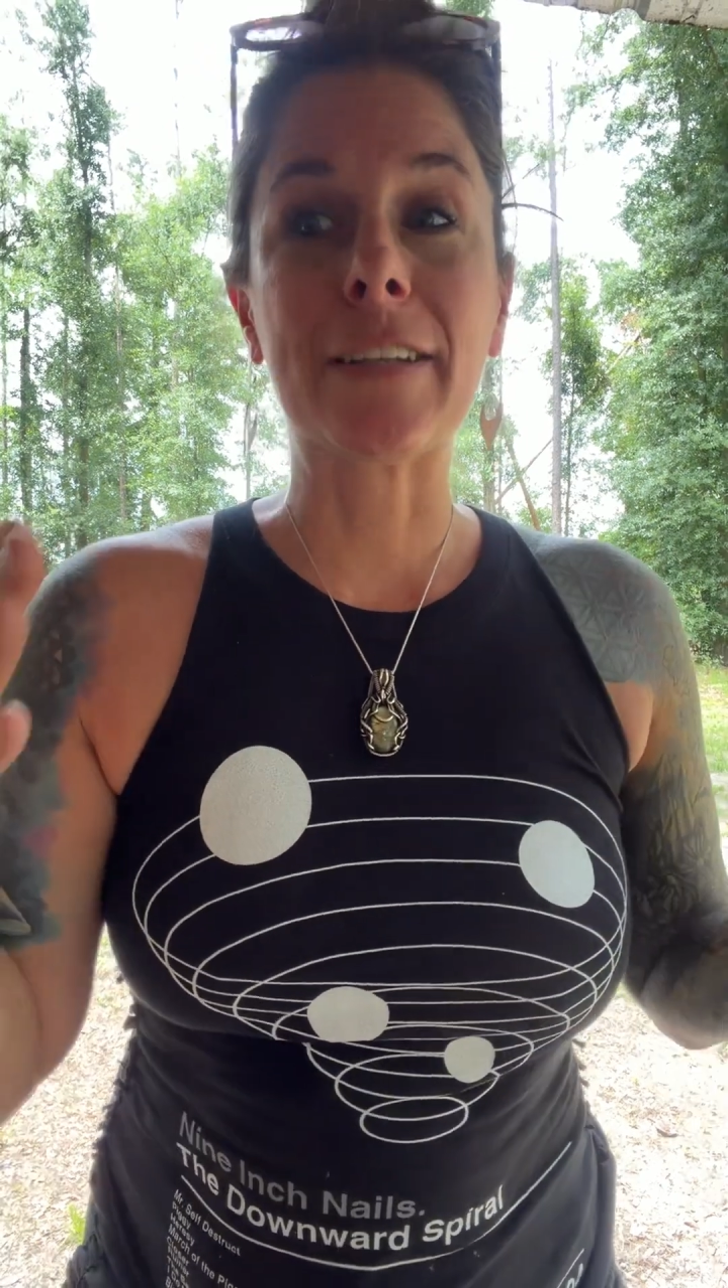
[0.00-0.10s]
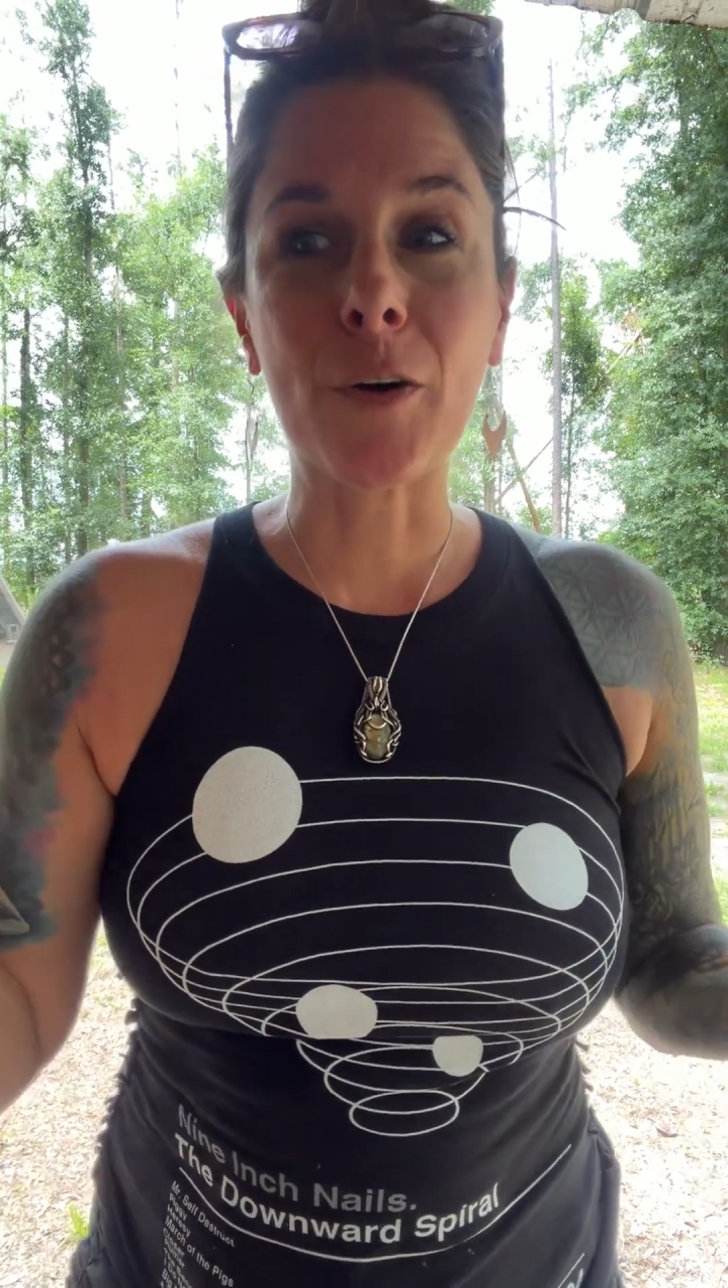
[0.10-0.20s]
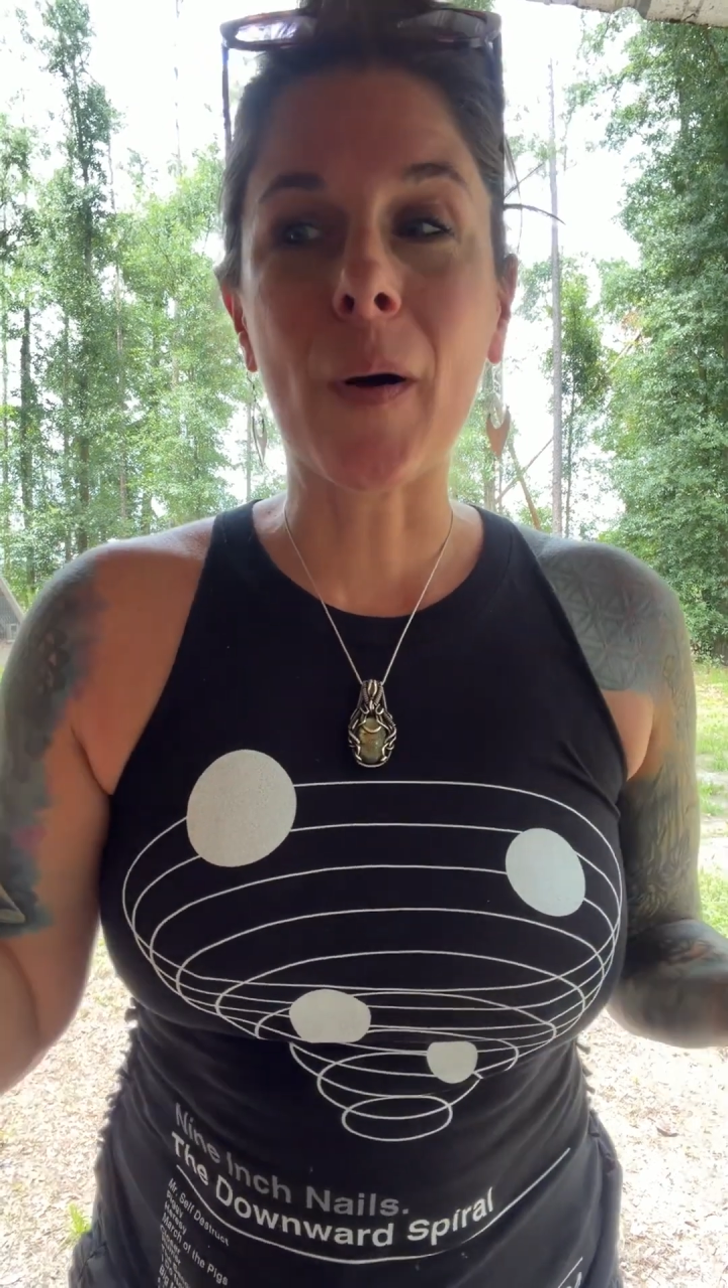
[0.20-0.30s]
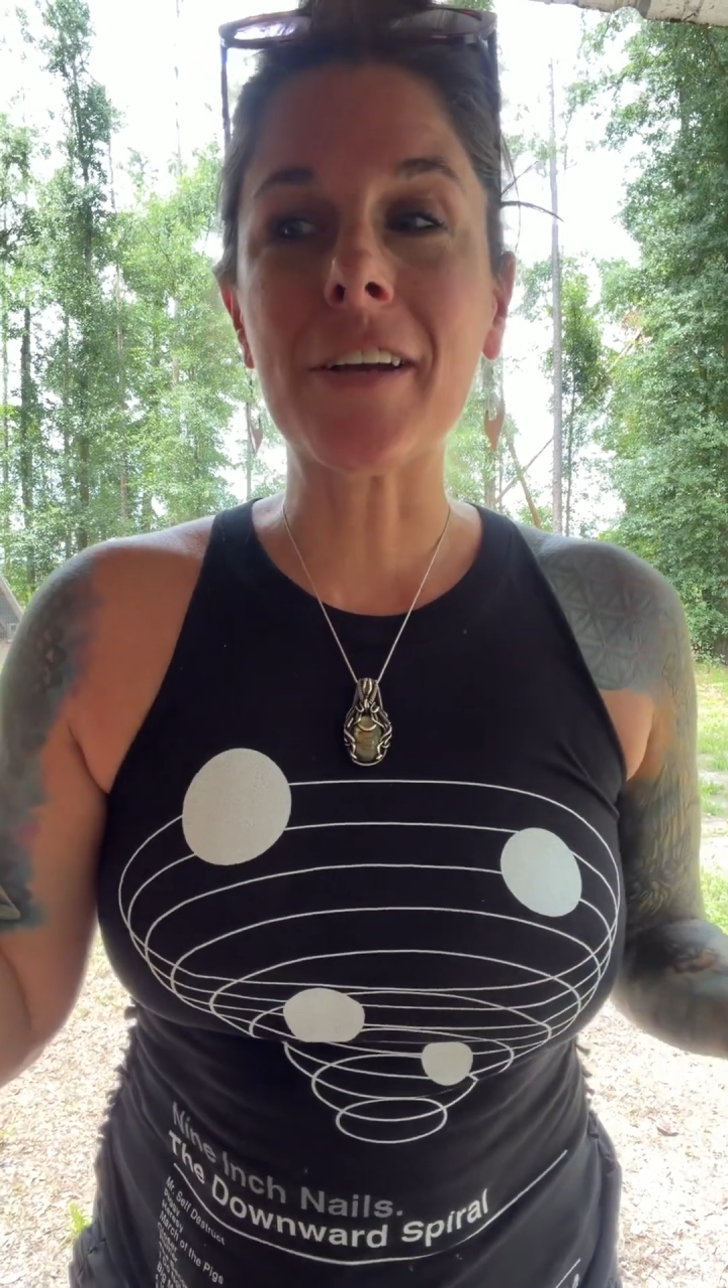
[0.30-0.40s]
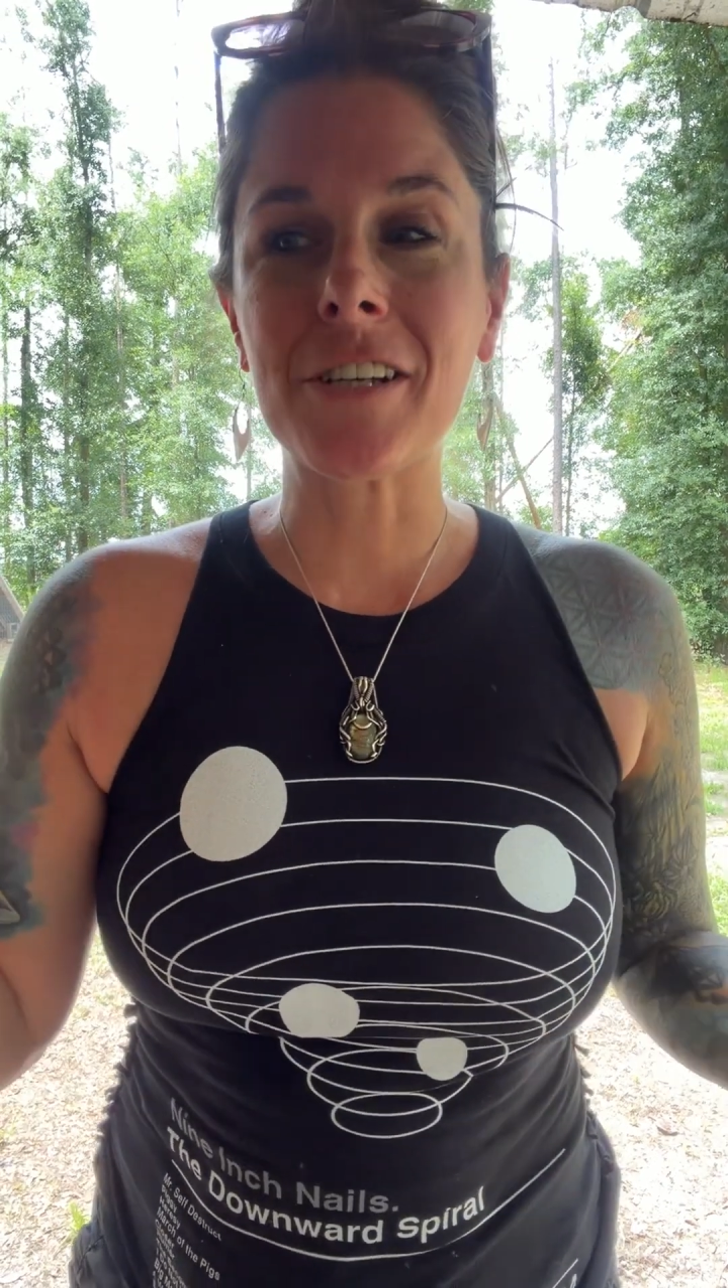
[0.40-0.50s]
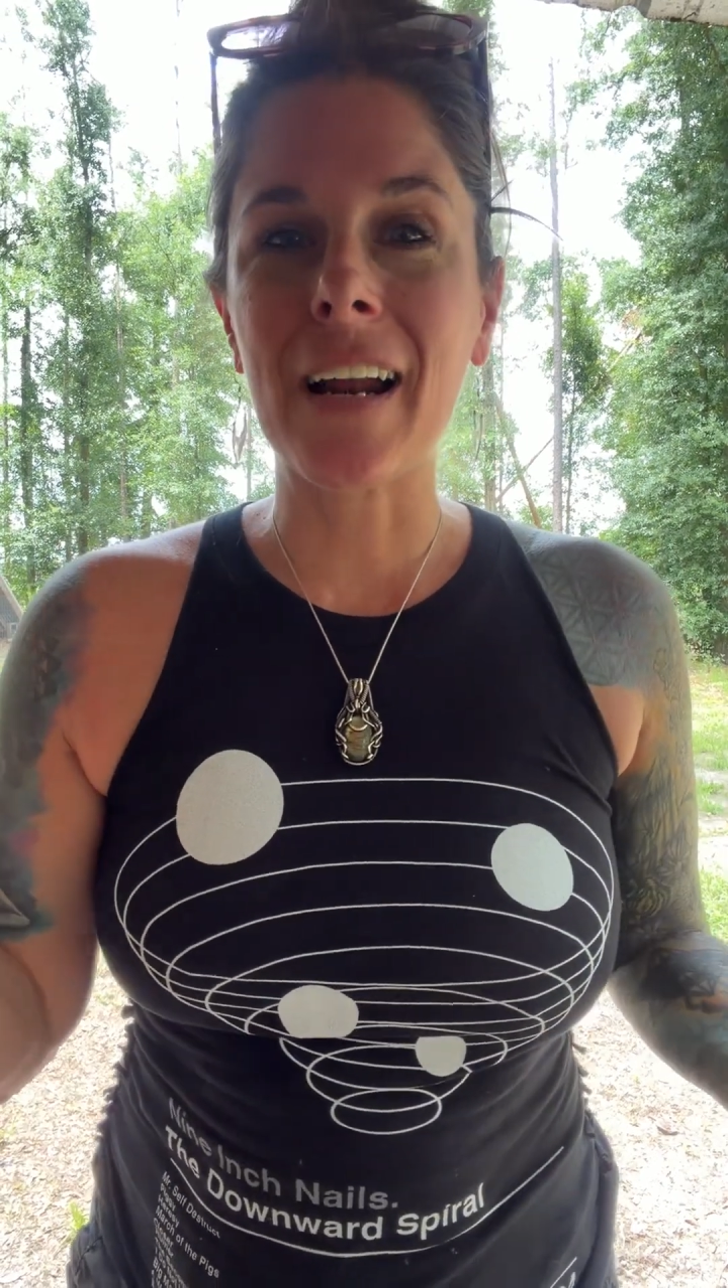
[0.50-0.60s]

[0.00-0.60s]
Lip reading: a question